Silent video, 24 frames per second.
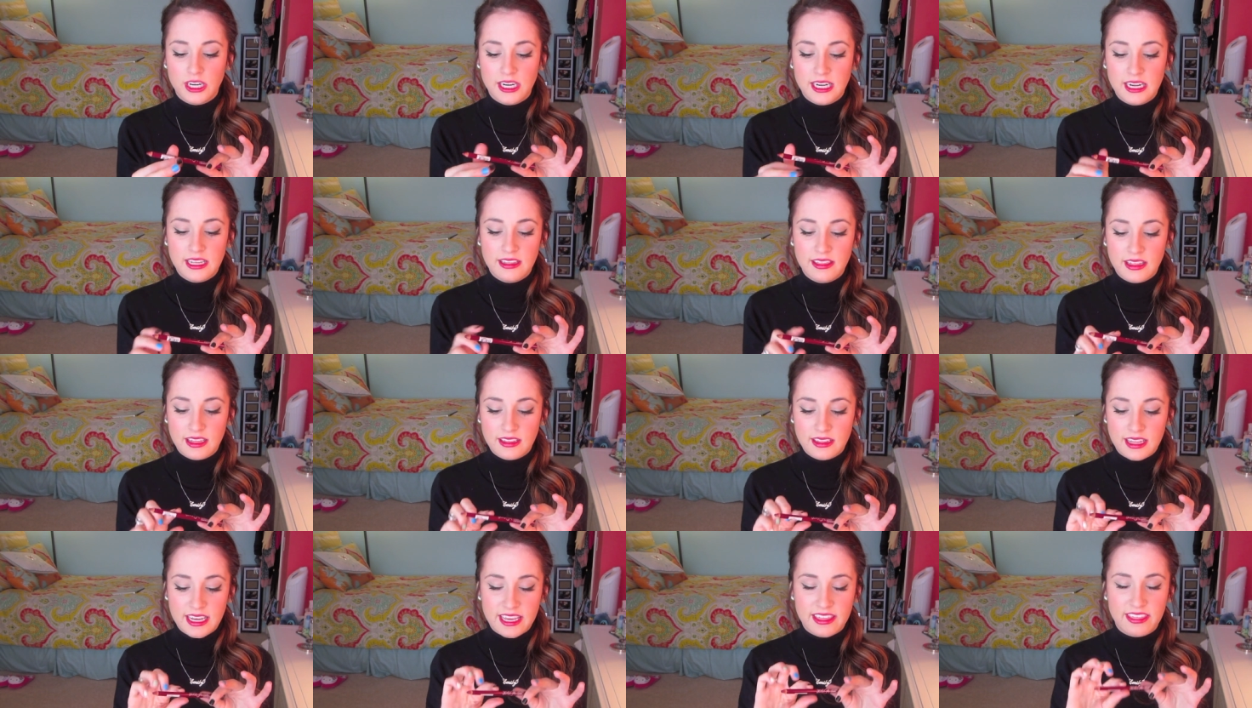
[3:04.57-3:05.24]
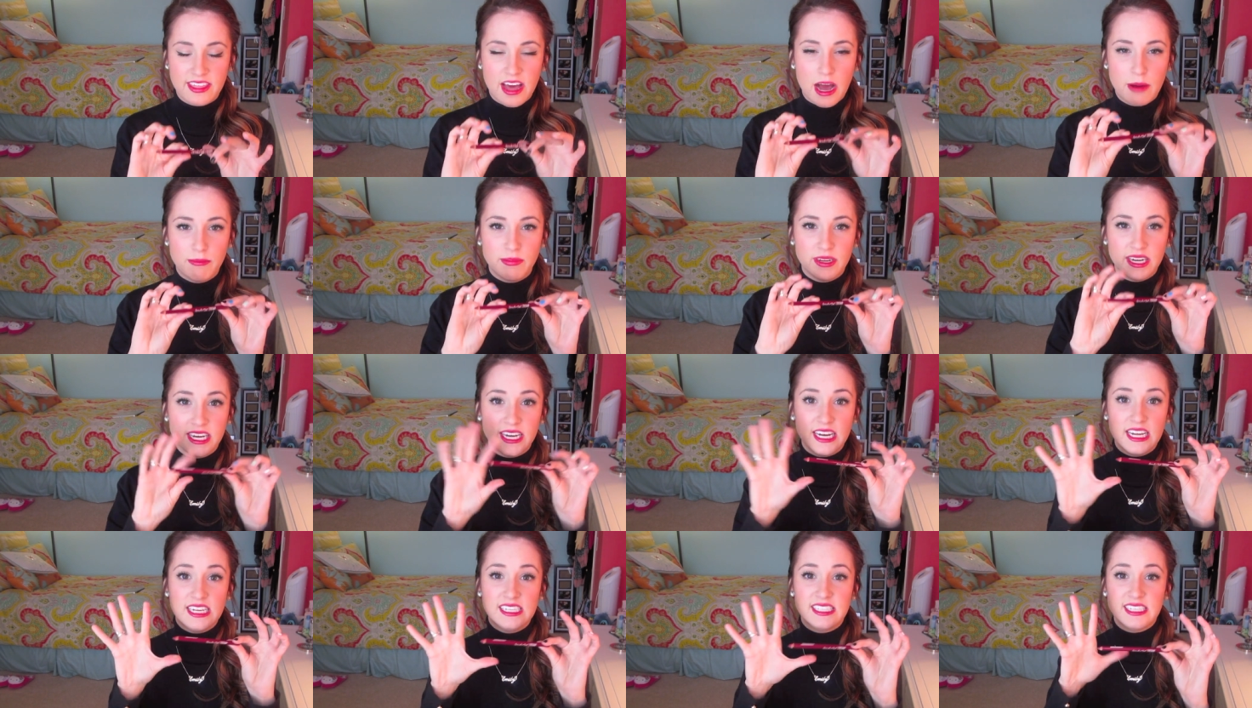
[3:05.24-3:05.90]
anything like that but
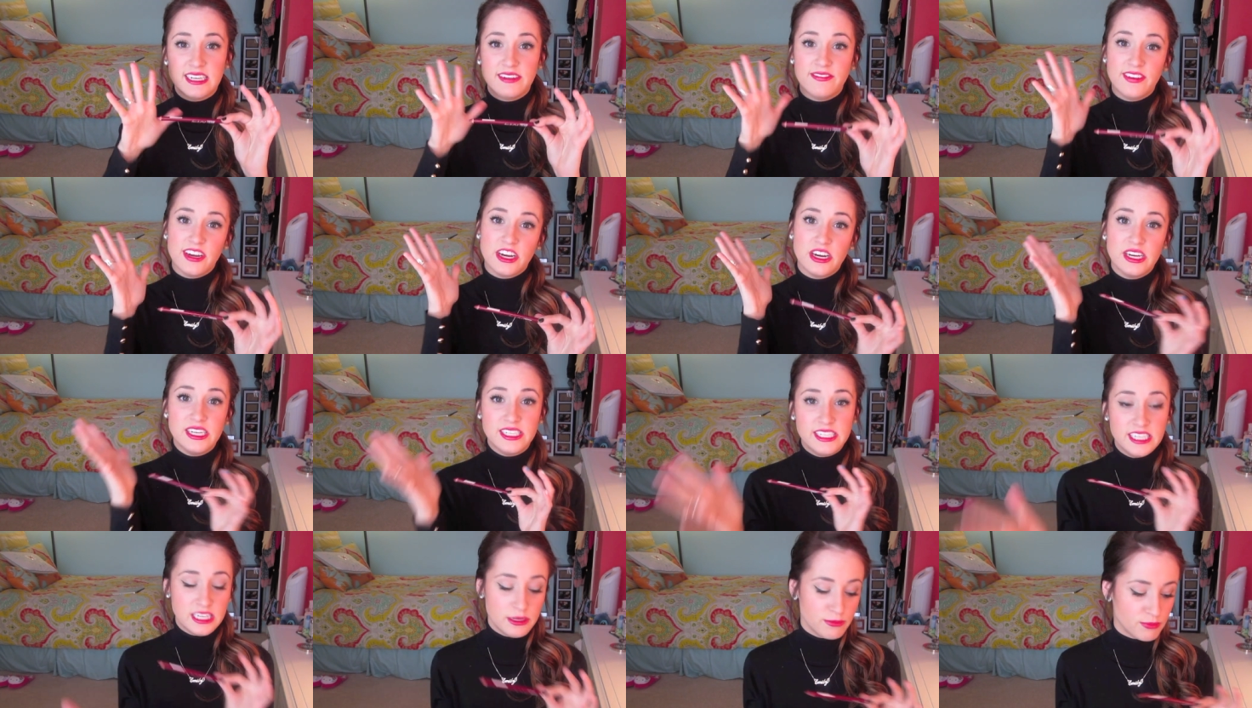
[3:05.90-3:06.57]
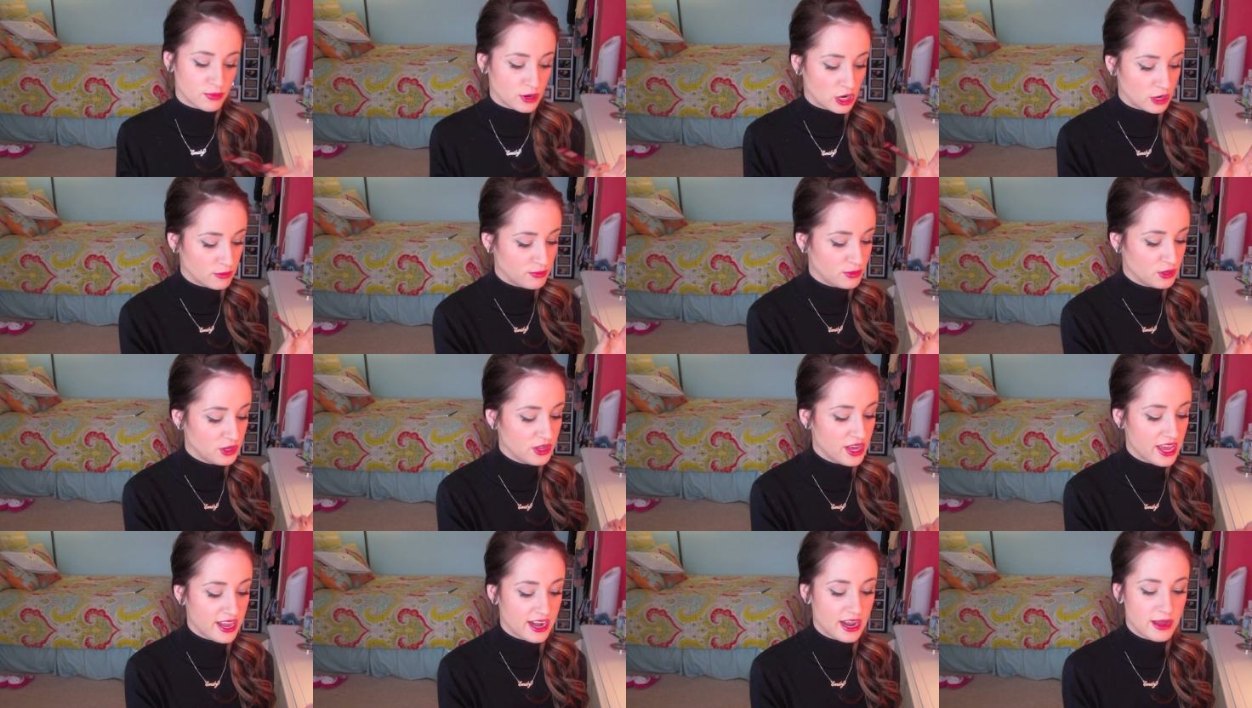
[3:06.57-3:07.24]
it is a very deep
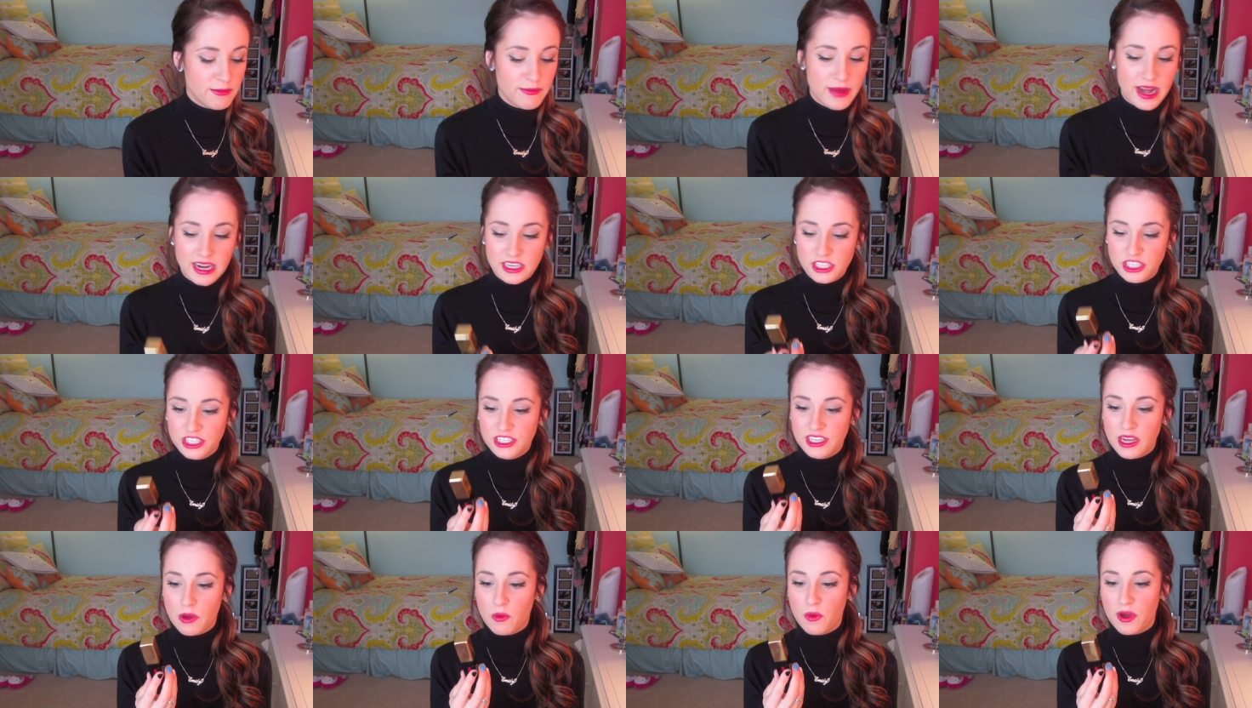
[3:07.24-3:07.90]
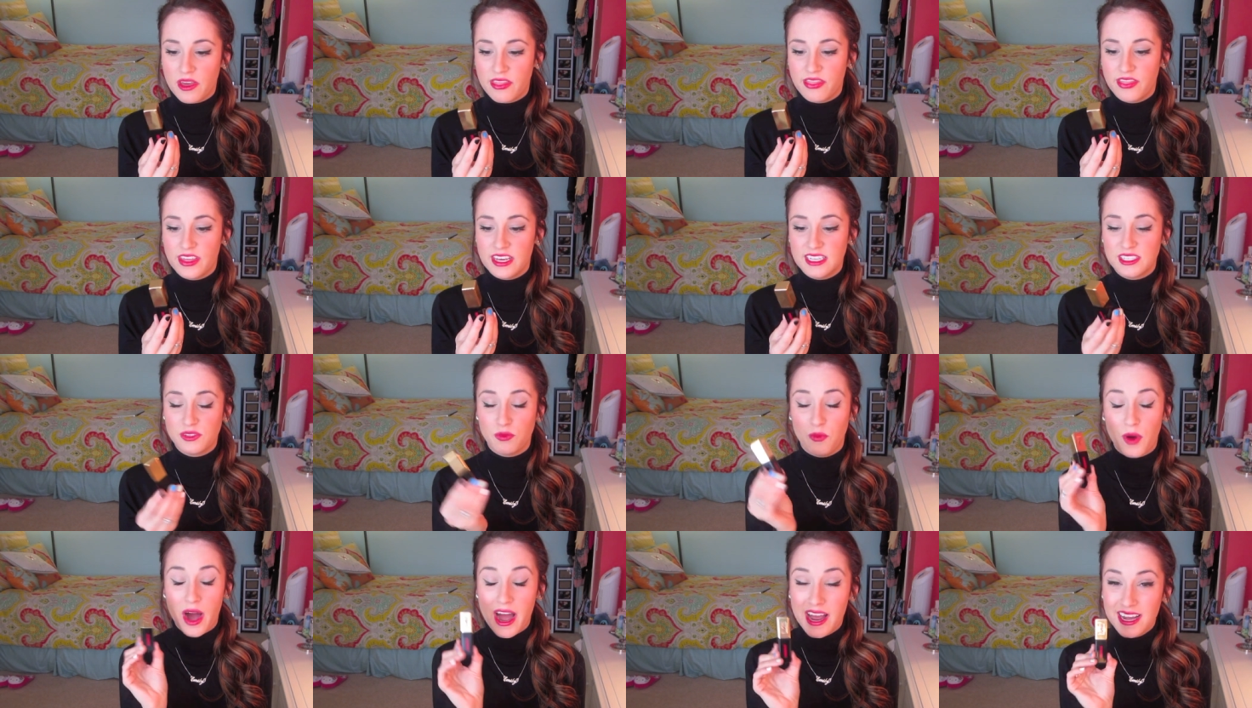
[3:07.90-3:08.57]
purple and I matched it with
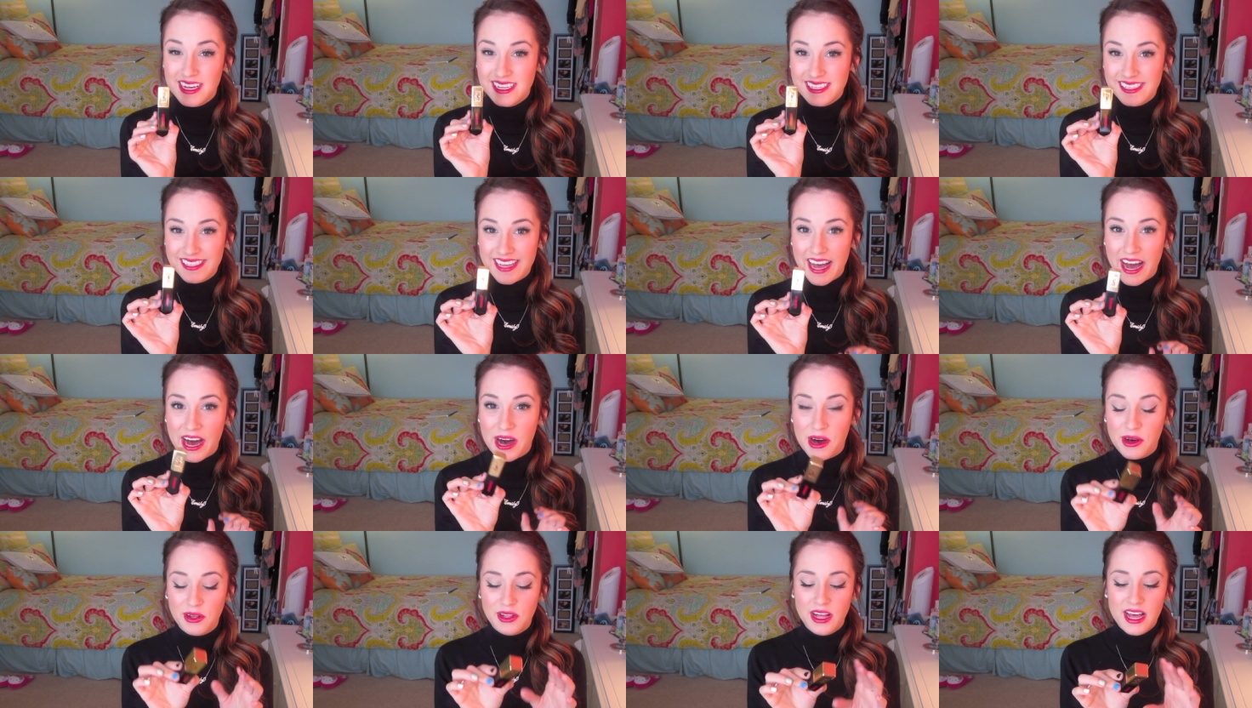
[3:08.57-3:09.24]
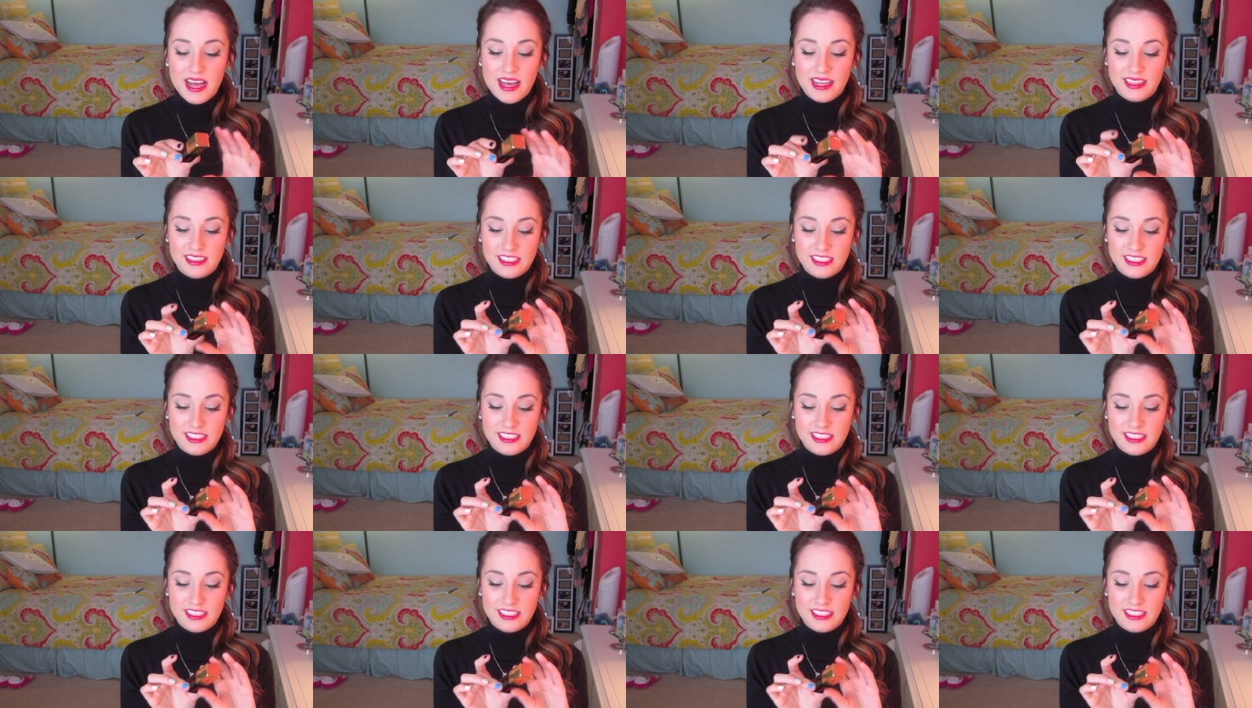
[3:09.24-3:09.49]
this YSL